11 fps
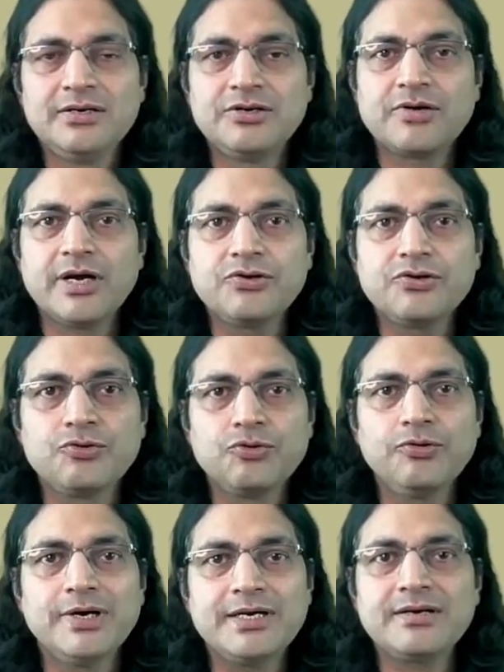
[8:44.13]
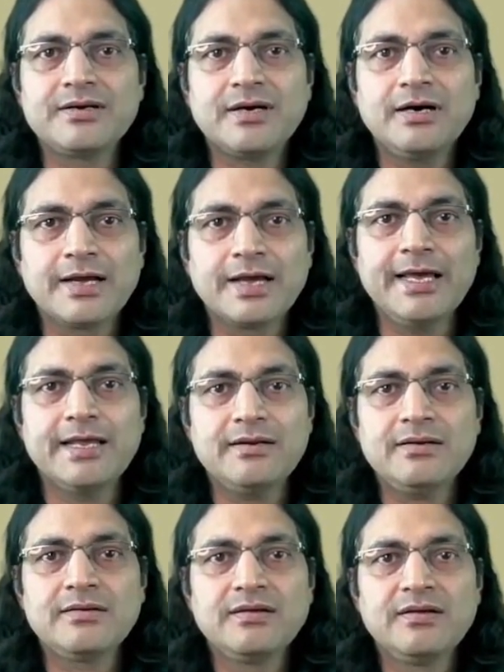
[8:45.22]
Tried to do it
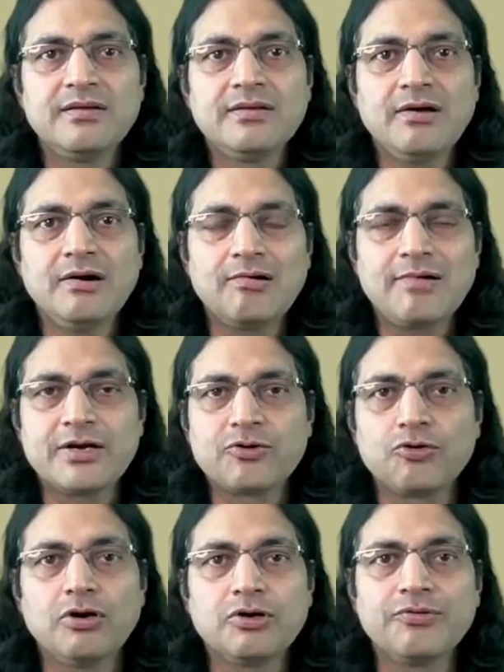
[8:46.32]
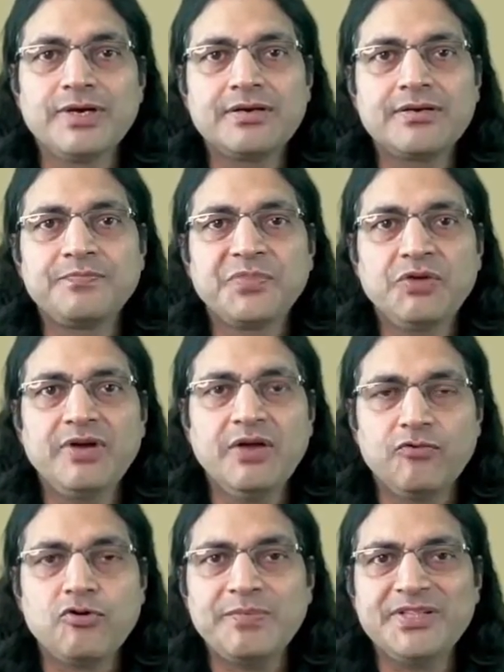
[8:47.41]
again. Alright, could not do it. When I
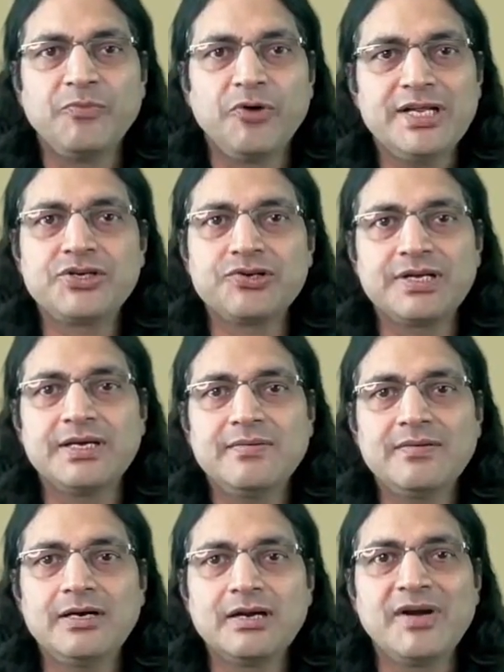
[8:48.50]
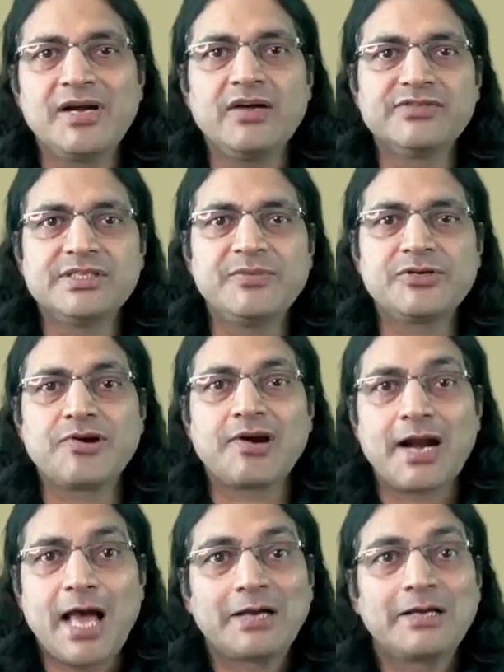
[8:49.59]
woke up in the morning today, ultimately I was able to
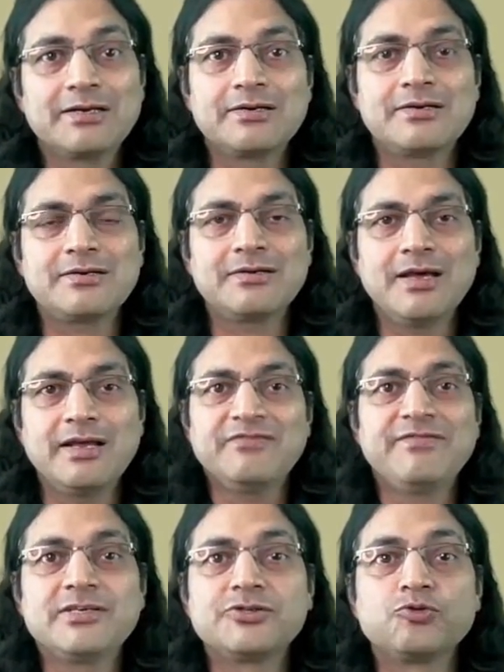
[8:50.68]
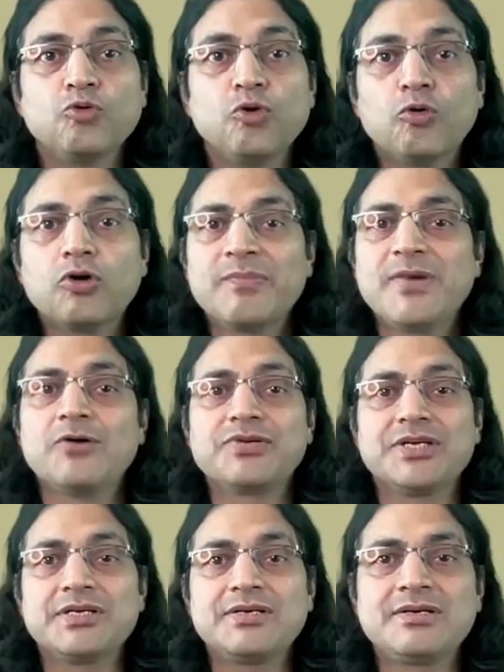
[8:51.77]
crack it. And I felt so good about
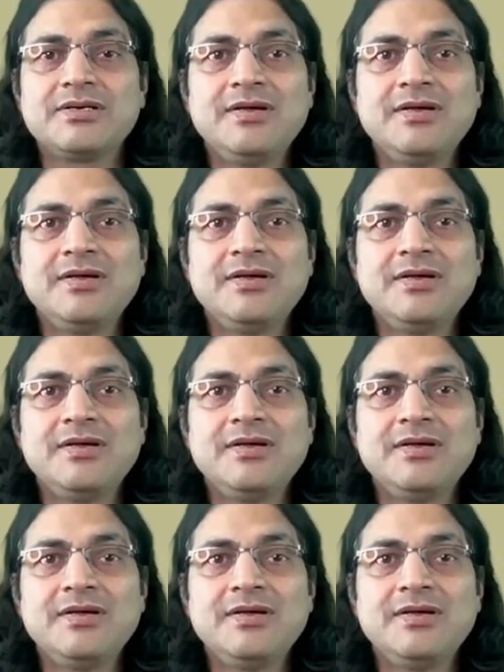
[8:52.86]
it.